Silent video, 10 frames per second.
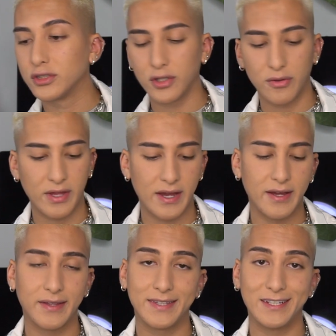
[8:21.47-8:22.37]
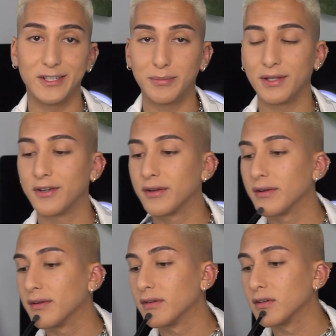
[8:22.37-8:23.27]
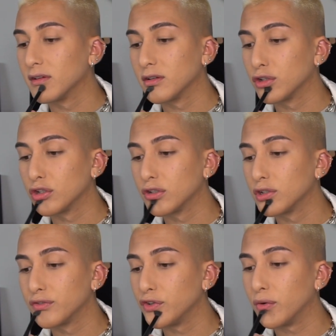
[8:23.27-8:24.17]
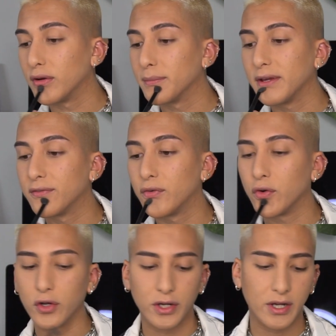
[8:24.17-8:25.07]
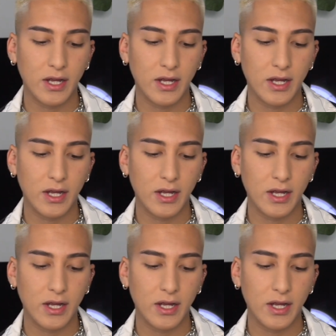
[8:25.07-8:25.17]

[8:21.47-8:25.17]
so that they look bigger. If you don't want to pay for